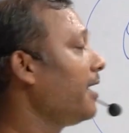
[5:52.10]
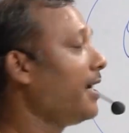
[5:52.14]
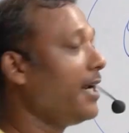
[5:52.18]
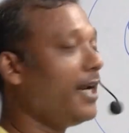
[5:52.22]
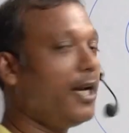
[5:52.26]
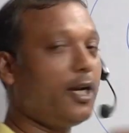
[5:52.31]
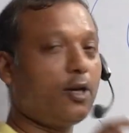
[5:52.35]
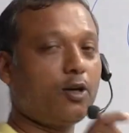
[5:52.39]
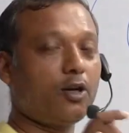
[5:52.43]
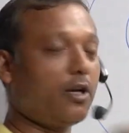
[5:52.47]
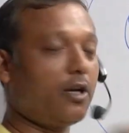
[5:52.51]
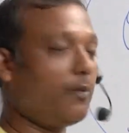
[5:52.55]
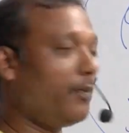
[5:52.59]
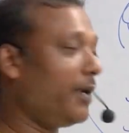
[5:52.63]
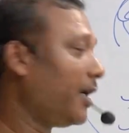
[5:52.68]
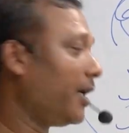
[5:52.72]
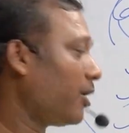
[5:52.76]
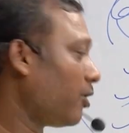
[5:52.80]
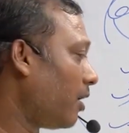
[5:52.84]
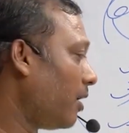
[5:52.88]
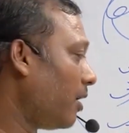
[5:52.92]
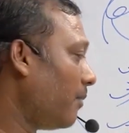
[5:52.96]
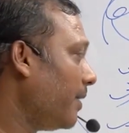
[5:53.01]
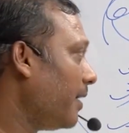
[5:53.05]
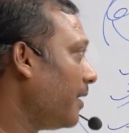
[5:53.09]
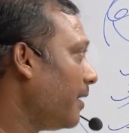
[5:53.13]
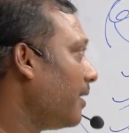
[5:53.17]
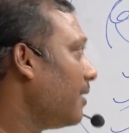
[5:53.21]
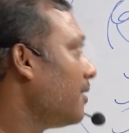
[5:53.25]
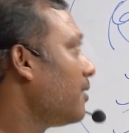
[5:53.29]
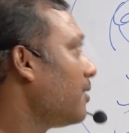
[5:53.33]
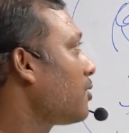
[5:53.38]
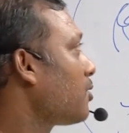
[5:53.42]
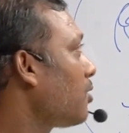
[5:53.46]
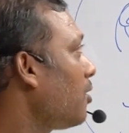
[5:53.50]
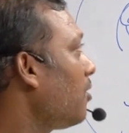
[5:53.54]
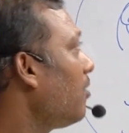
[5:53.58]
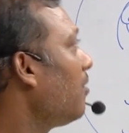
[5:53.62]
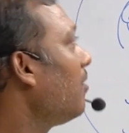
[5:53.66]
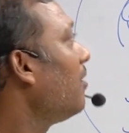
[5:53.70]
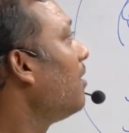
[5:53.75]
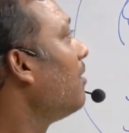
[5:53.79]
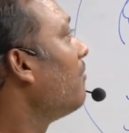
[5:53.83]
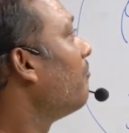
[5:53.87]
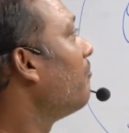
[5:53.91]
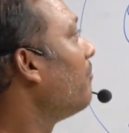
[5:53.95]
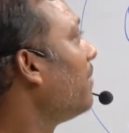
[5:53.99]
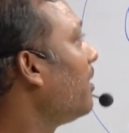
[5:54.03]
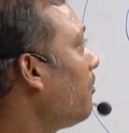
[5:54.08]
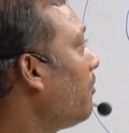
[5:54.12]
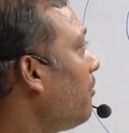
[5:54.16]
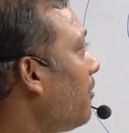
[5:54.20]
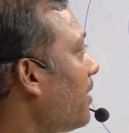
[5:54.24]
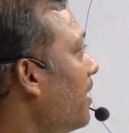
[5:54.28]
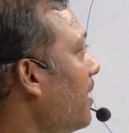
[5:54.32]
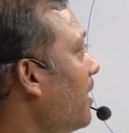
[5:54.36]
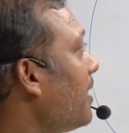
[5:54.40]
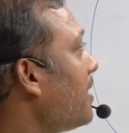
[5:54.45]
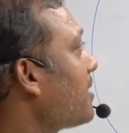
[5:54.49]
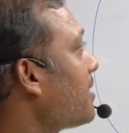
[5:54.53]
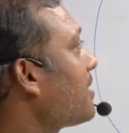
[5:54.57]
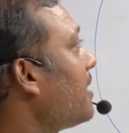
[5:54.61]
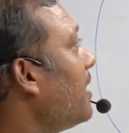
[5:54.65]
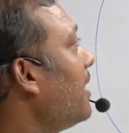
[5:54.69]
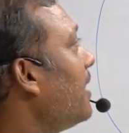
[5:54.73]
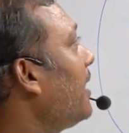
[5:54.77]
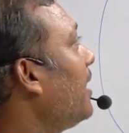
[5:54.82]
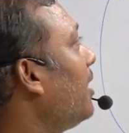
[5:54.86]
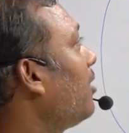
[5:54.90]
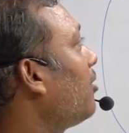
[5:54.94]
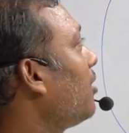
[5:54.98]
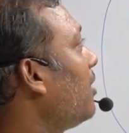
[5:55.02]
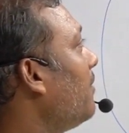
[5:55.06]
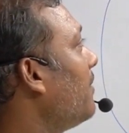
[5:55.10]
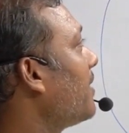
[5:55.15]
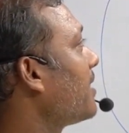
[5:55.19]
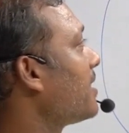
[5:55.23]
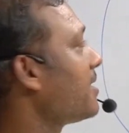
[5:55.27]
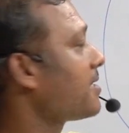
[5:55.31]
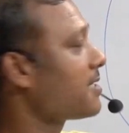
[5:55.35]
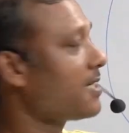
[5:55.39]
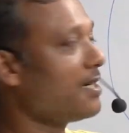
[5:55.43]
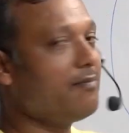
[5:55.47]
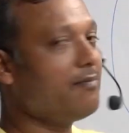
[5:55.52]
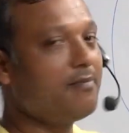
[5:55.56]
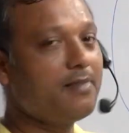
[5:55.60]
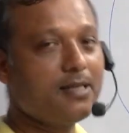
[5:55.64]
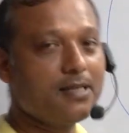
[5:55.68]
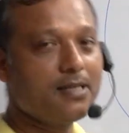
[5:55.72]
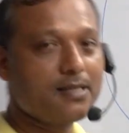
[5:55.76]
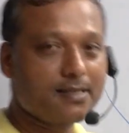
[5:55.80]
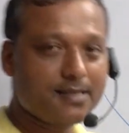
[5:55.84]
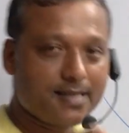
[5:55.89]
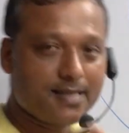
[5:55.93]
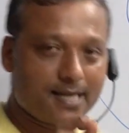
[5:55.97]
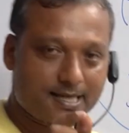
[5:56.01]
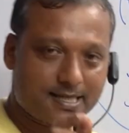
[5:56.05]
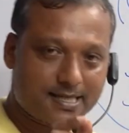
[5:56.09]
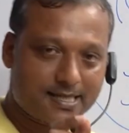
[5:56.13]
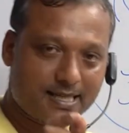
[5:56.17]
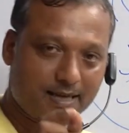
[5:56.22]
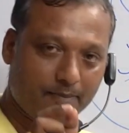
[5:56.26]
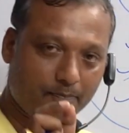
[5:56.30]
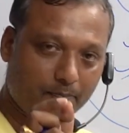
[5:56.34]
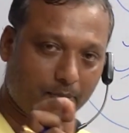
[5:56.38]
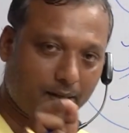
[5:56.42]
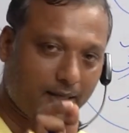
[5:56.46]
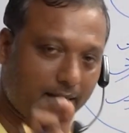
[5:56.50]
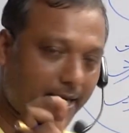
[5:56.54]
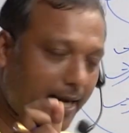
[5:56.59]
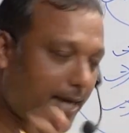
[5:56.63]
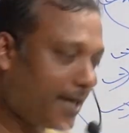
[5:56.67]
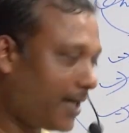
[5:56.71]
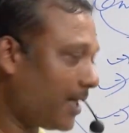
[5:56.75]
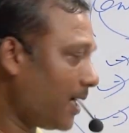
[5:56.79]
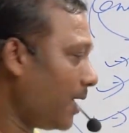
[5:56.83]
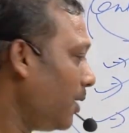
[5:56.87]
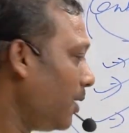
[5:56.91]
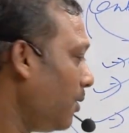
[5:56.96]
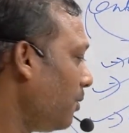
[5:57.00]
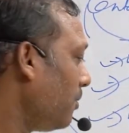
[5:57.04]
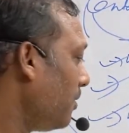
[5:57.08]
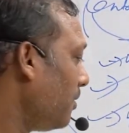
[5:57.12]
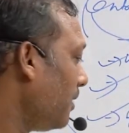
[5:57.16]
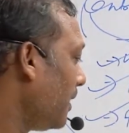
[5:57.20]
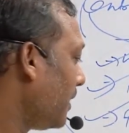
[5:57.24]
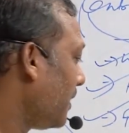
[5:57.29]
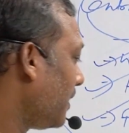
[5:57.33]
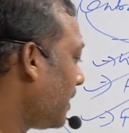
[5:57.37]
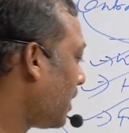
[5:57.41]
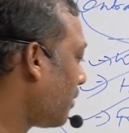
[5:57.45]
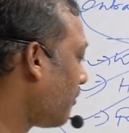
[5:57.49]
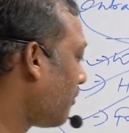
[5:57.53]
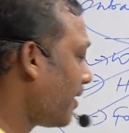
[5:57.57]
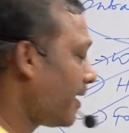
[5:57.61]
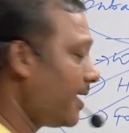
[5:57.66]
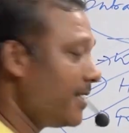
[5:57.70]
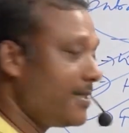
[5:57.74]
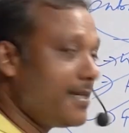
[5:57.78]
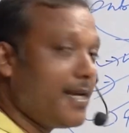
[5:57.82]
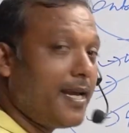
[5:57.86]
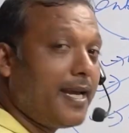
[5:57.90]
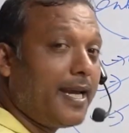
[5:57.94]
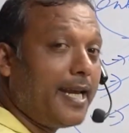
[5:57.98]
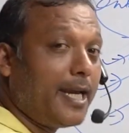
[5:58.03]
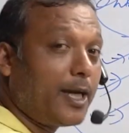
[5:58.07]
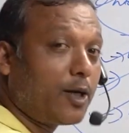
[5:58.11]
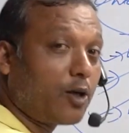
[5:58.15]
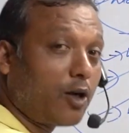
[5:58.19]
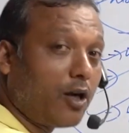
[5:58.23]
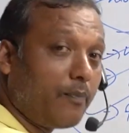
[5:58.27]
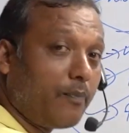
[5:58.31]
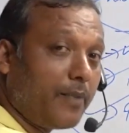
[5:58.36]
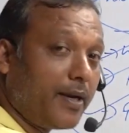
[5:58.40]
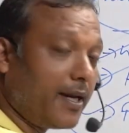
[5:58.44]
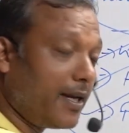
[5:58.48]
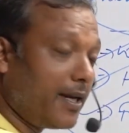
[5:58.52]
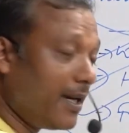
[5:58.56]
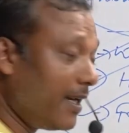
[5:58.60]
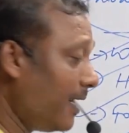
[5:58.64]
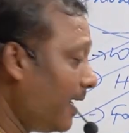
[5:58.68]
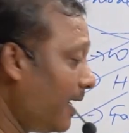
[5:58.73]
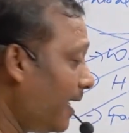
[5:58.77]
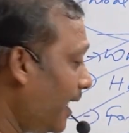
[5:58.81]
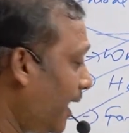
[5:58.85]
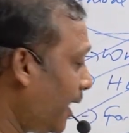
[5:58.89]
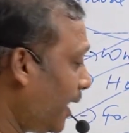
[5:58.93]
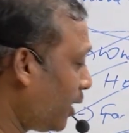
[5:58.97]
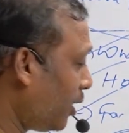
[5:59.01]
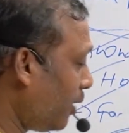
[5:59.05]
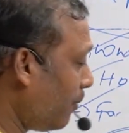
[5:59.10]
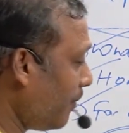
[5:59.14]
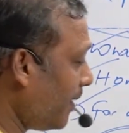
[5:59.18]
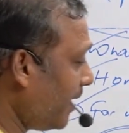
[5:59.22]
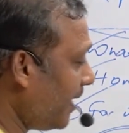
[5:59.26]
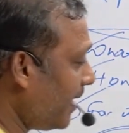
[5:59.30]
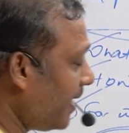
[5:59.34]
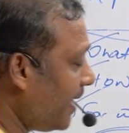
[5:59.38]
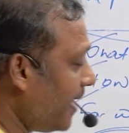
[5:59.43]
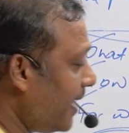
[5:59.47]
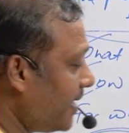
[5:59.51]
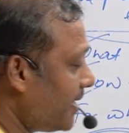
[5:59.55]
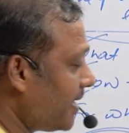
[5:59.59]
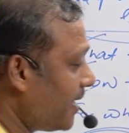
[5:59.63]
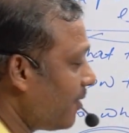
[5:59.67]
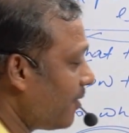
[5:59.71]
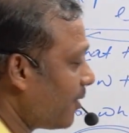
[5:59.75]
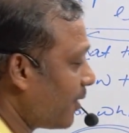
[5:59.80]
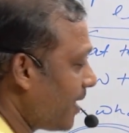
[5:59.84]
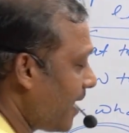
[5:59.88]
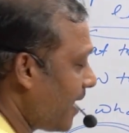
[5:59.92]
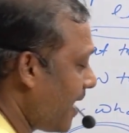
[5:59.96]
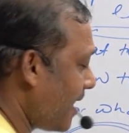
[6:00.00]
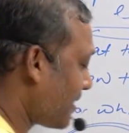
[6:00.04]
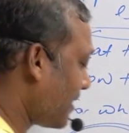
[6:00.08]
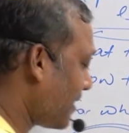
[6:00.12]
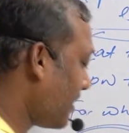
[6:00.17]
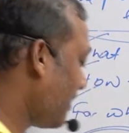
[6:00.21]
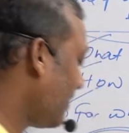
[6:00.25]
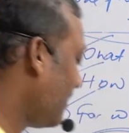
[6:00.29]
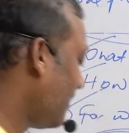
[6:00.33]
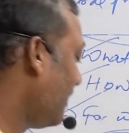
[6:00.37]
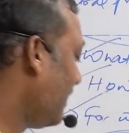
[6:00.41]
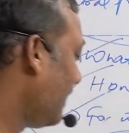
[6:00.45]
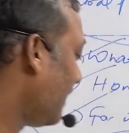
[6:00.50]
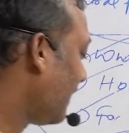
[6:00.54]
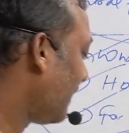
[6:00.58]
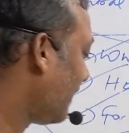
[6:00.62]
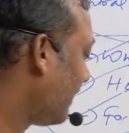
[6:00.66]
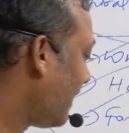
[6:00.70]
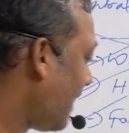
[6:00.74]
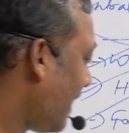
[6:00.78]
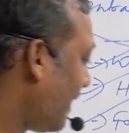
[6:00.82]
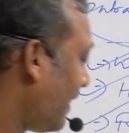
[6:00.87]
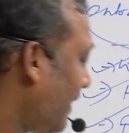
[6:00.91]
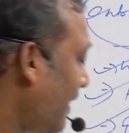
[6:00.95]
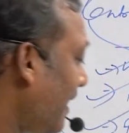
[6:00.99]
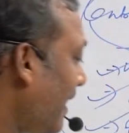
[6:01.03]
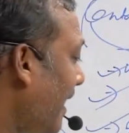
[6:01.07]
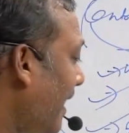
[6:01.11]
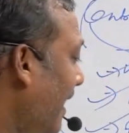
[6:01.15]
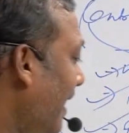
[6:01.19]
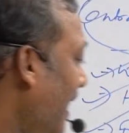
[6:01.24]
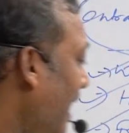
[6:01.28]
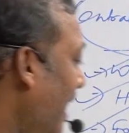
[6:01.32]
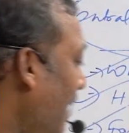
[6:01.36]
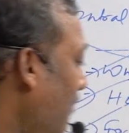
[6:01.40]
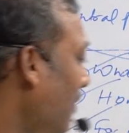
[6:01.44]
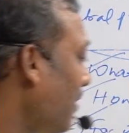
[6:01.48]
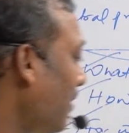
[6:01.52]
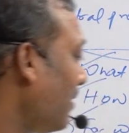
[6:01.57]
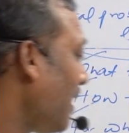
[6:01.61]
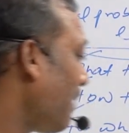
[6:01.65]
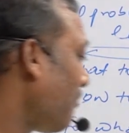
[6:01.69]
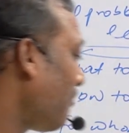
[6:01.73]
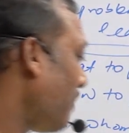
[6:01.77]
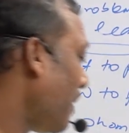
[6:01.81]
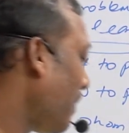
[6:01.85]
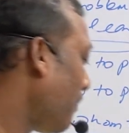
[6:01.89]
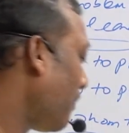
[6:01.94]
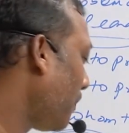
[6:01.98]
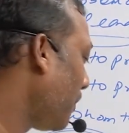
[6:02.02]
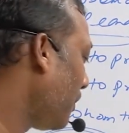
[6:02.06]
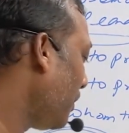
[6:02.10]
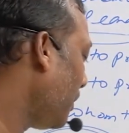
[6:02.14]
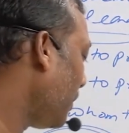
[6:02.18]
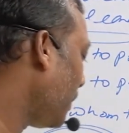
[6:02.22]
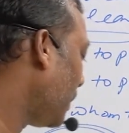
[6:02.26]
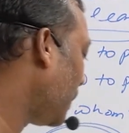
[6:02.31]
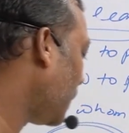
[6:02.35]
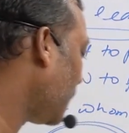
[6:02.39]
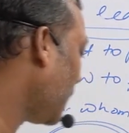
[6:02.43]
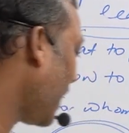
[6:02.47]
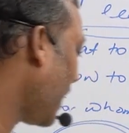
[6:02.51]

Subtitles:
economy. So, before understanding economic system, just simply I tell you that what is a economy. Economy is an organization that enable the people to